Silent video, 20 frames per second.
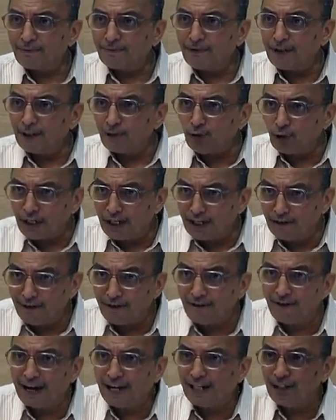When we give
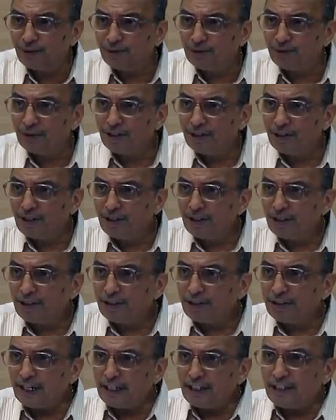a value,
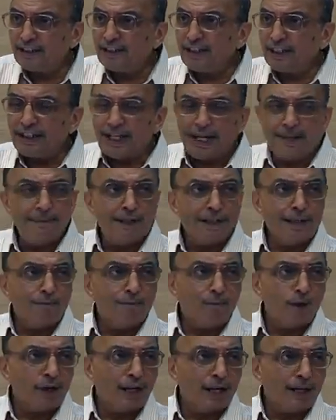that is the time a
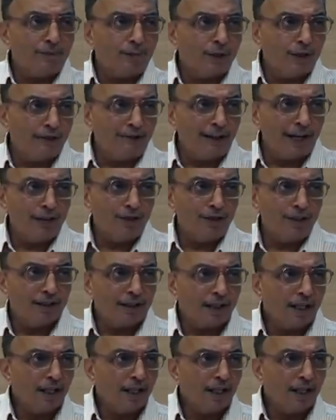Dumbo can put a value.